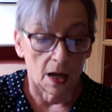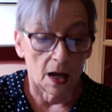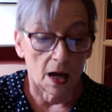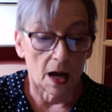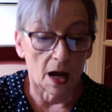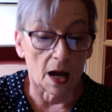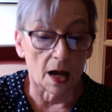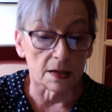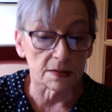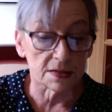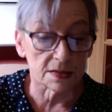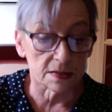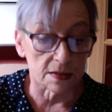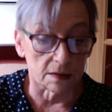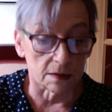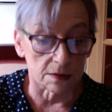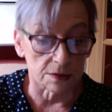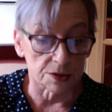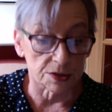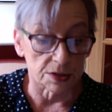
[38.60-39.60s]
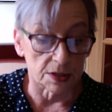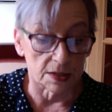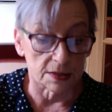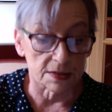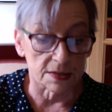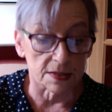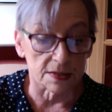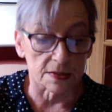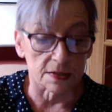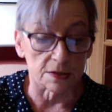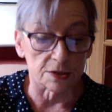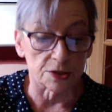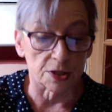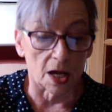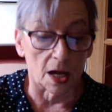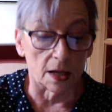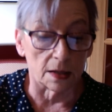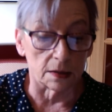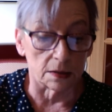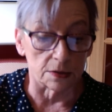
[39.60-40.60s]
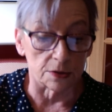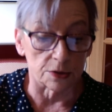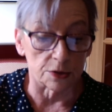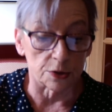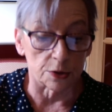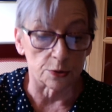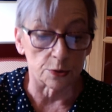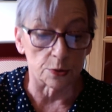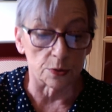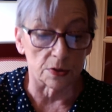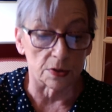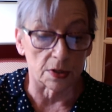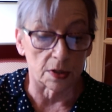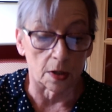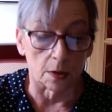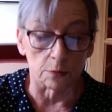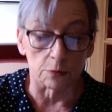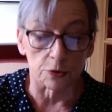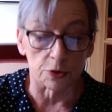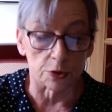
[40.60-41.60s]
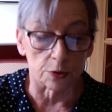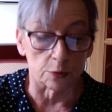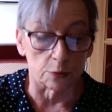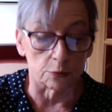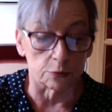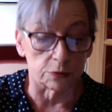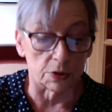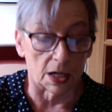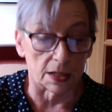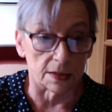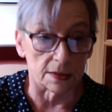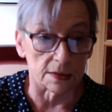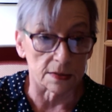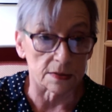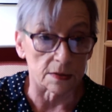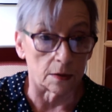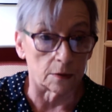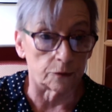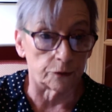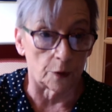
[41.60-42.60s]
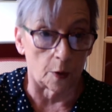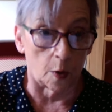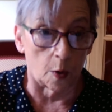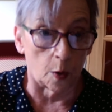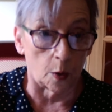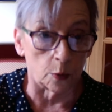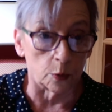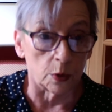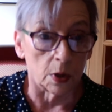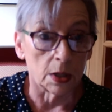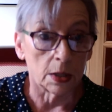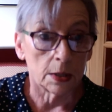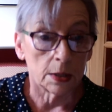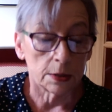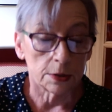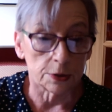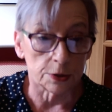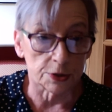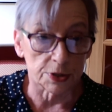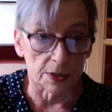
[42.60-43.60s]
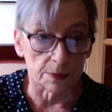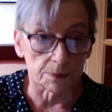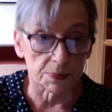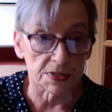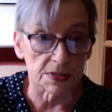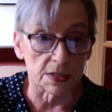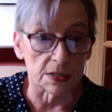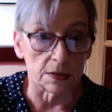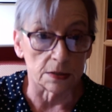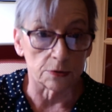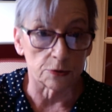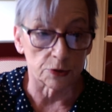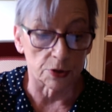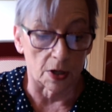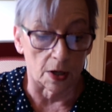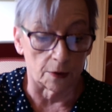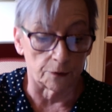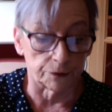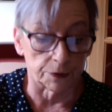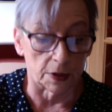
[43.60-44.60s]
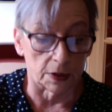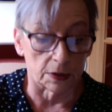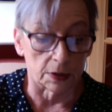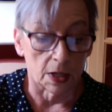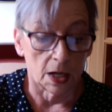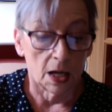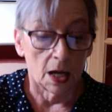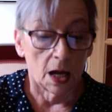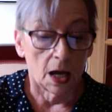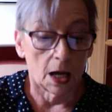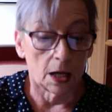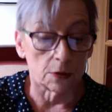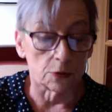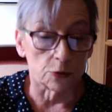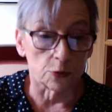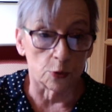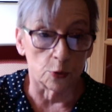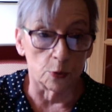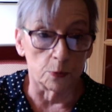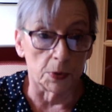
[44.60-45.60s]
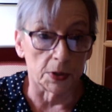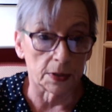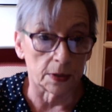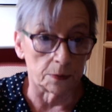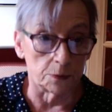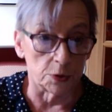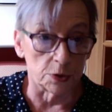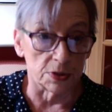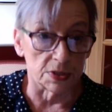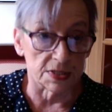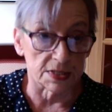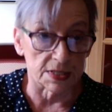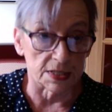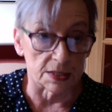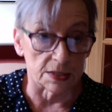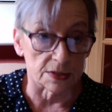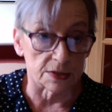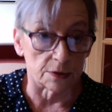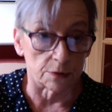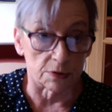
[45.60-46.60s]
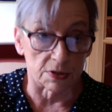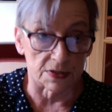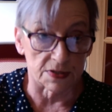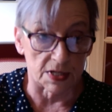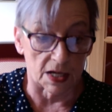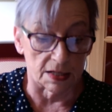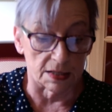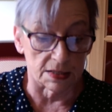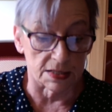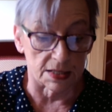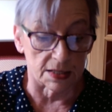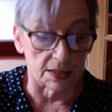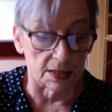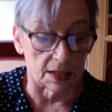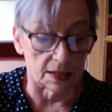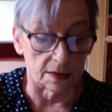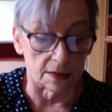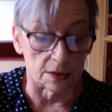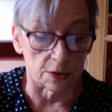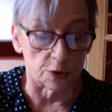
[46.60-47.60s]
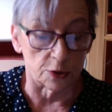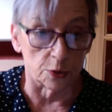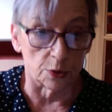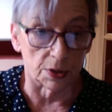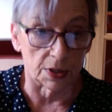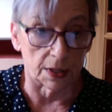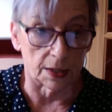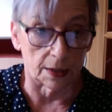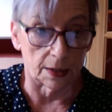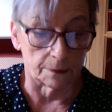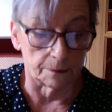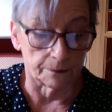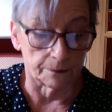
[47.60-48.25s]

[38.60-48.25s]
As such, it is a challenge to the cultural rights of all Gypsy, Traveller and Roma communities residing in the UK.